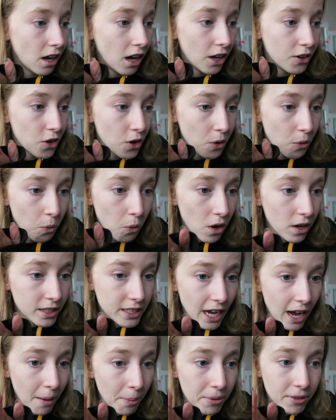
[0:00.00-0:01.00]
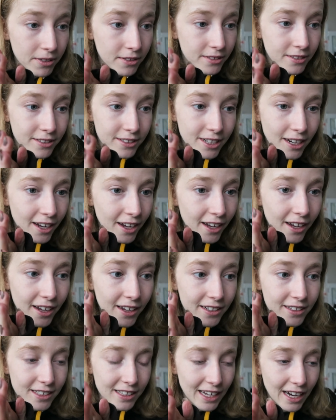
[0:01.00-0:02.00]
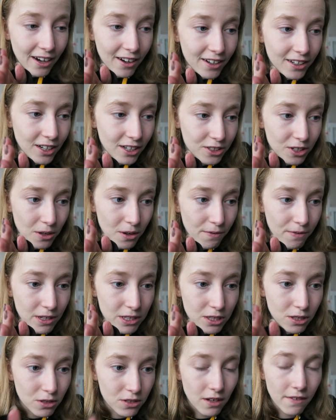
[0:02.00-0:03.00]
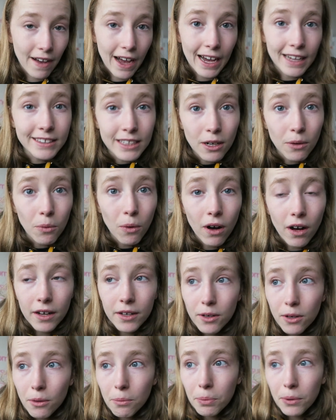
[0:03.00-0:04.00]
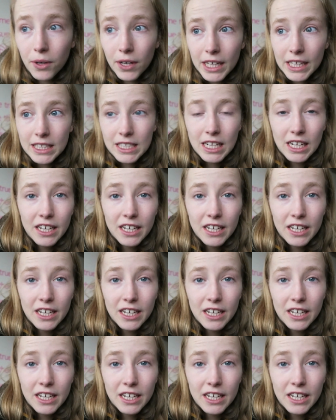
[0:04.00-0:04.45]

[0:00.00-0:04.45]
I don't know what has happened to that eye. I don't know if it's because I've had it a while, but it's